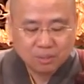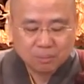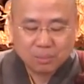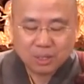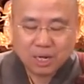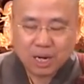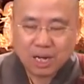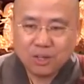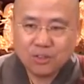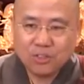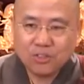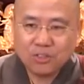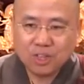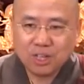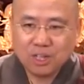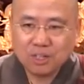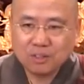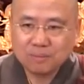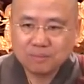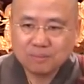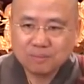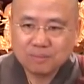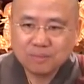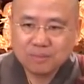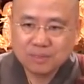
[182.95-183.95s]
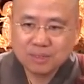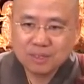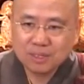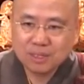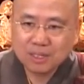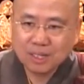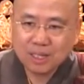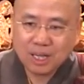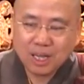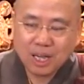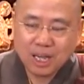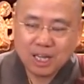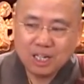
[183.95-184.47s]
But I think
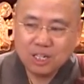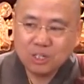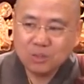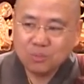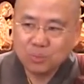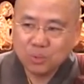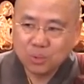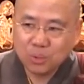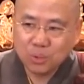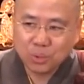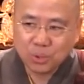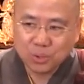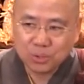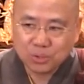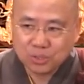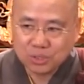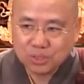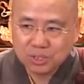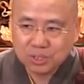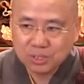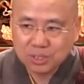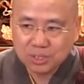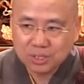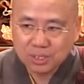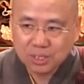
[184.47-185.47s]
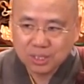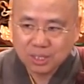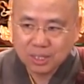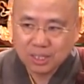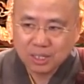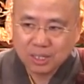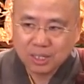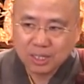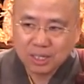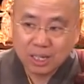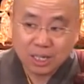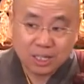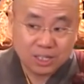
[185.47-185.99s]
any words,
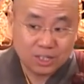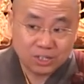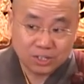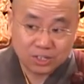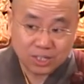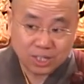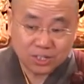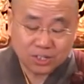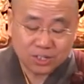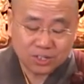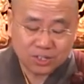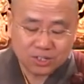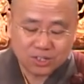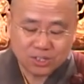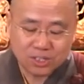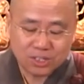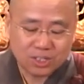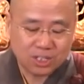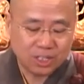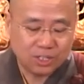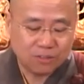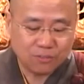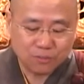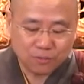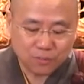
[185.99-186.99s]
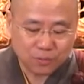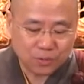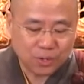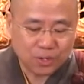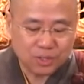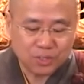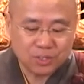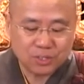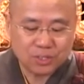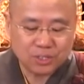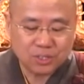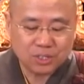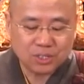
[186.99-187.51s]
any sentences, any
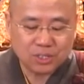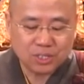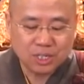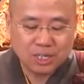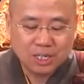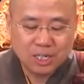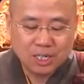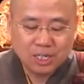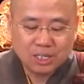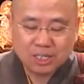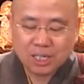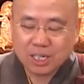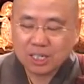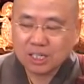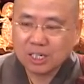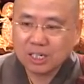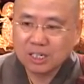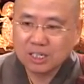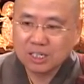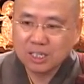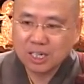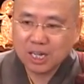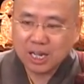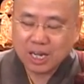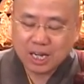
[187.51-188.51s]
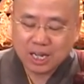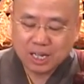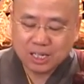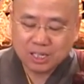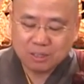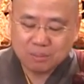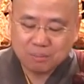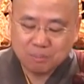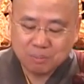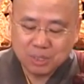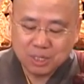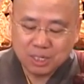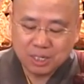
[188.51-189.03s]
phrases that contain
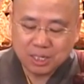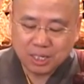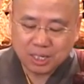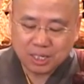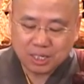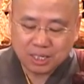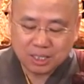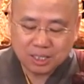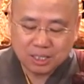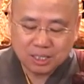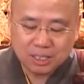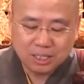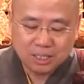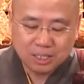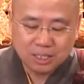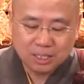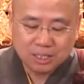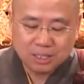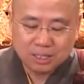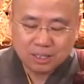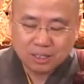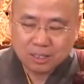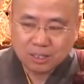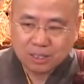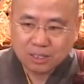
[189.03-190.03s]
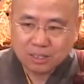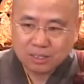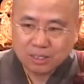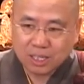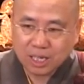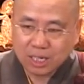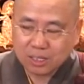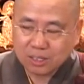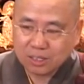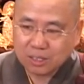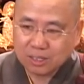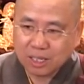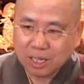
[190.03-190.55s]
the meaning
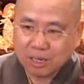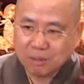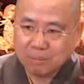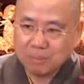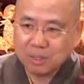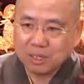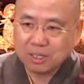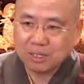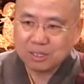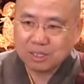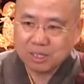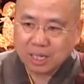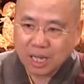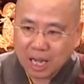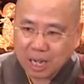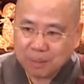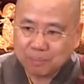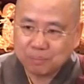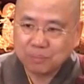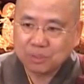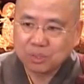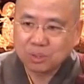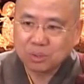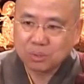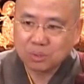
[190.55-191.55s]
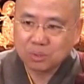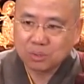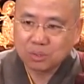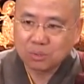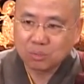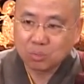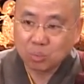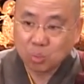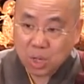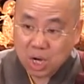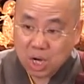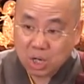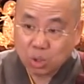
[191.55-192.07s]
that may tap the
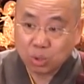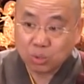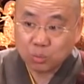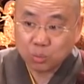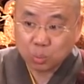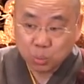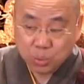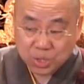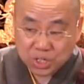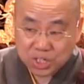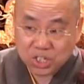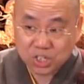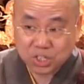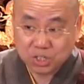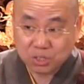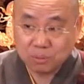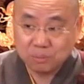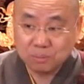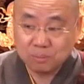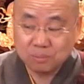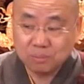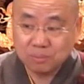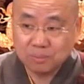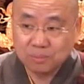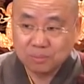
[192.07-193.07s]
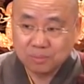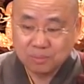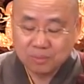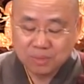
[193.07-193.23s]
well of wisdom